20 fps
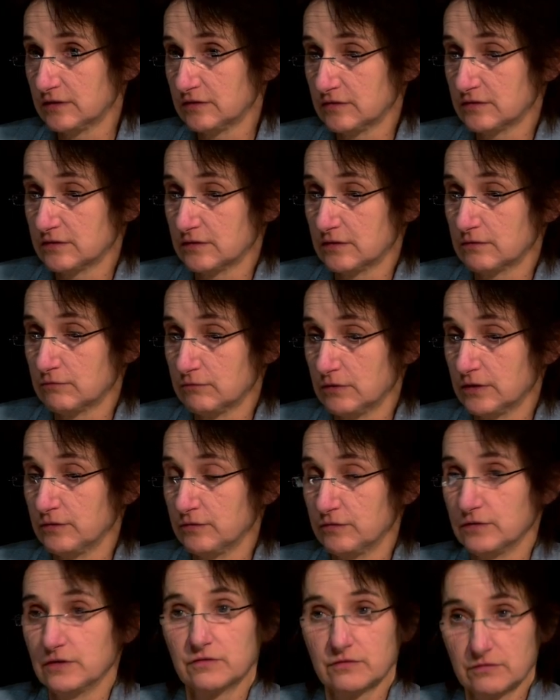It is
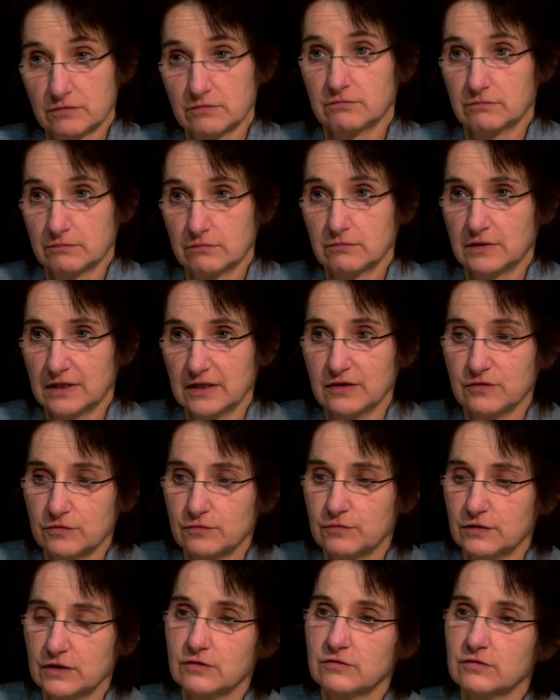one of its
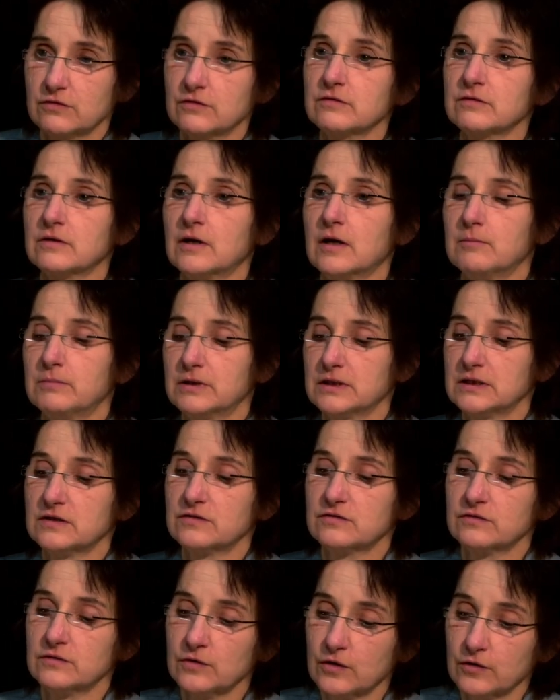features, but
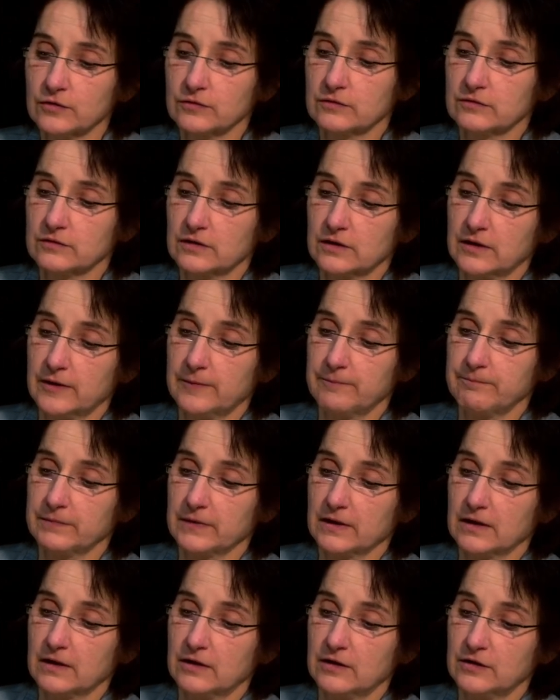it's not
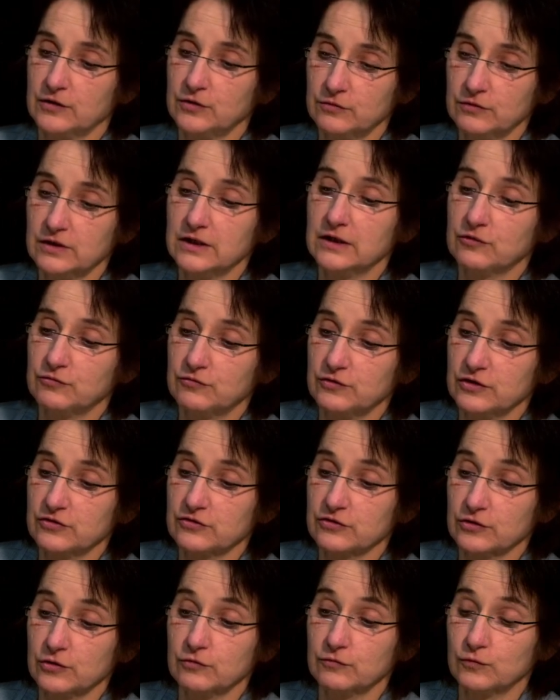a unique
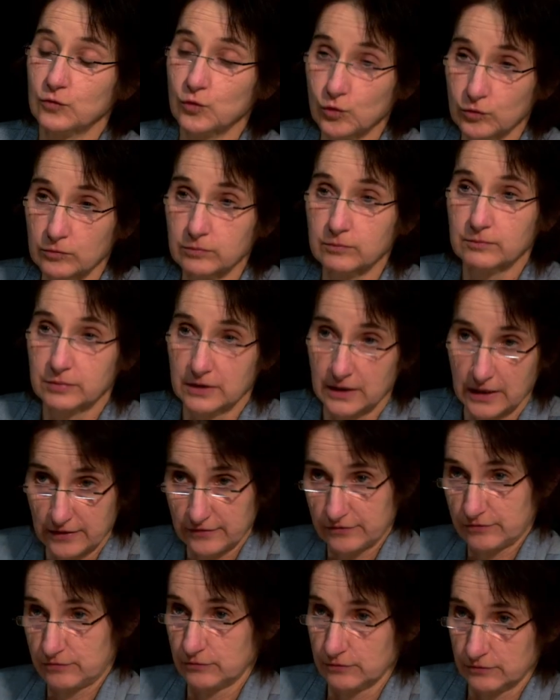feature of all
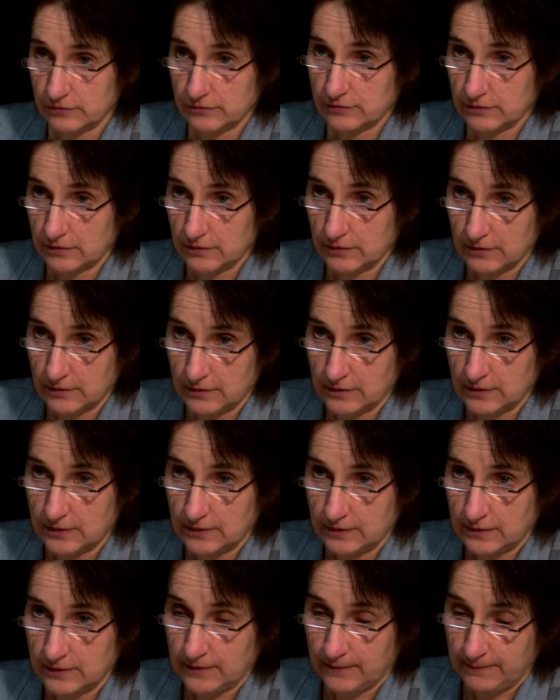pliosaurs.
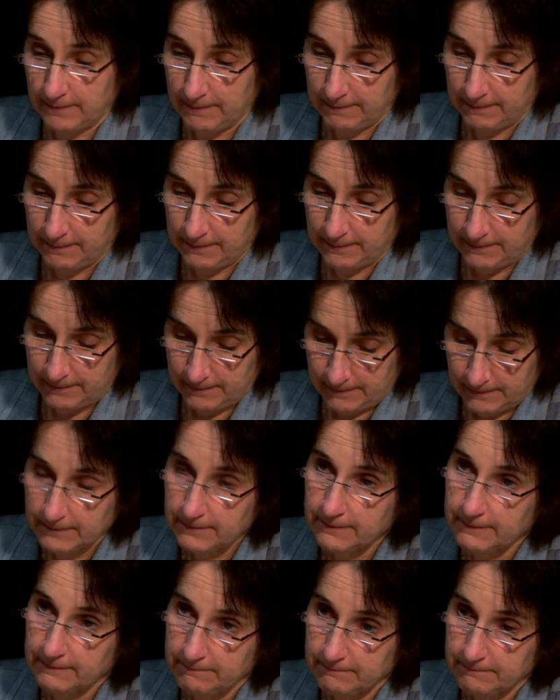No, so just
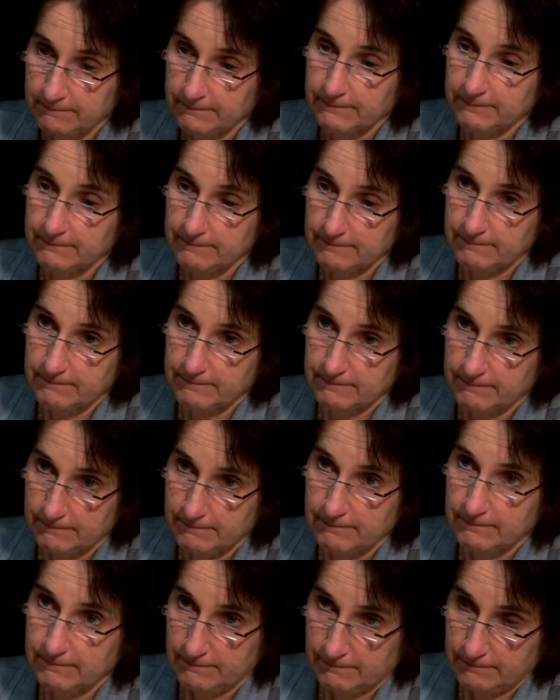unique of the Pliosaurus
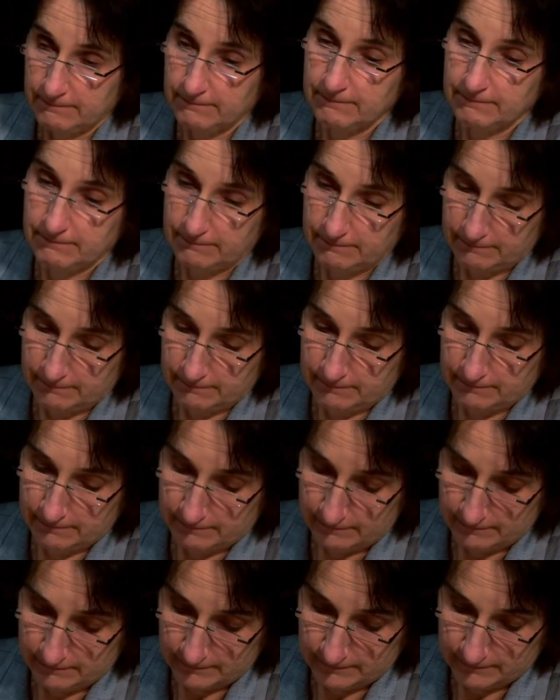genus.
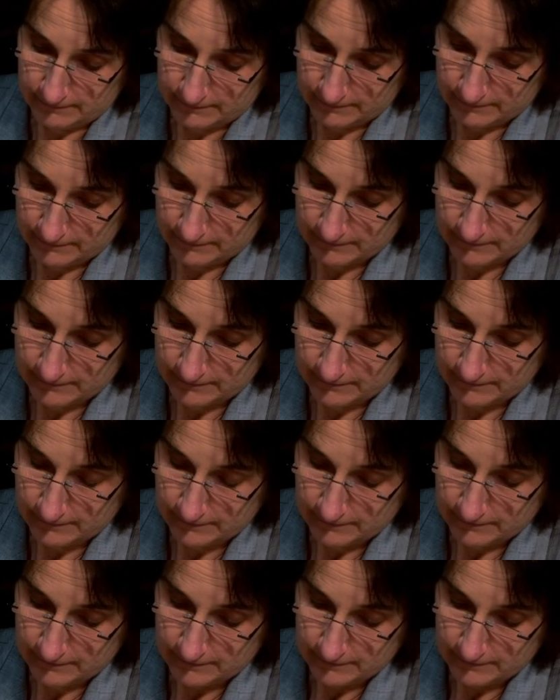Yeah, very
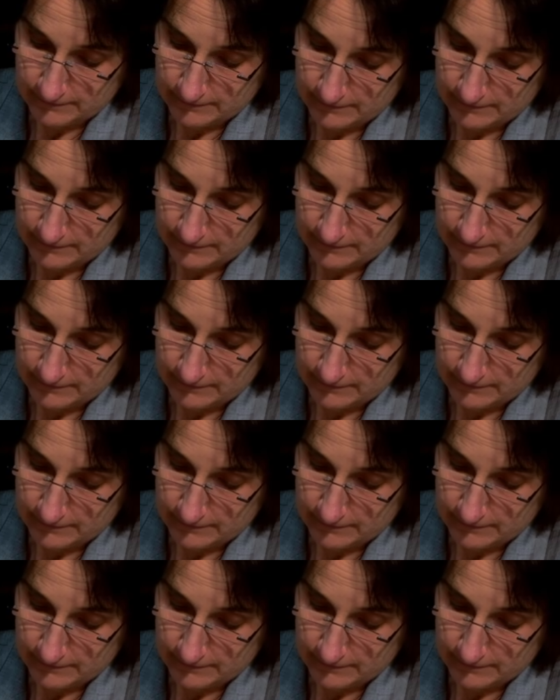interesting.